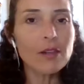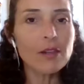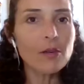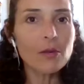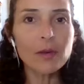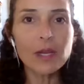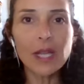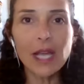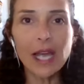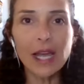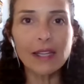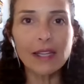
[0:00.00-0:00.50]
at
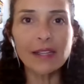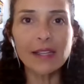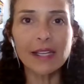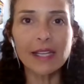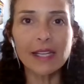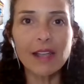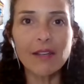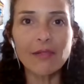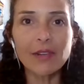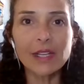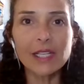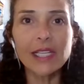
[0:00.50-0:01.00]
your
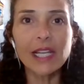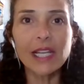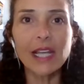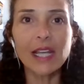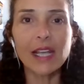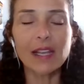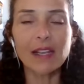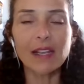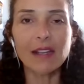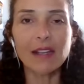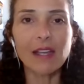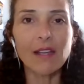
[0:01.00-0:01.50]
reality every
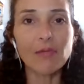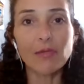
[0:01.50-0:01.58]
day,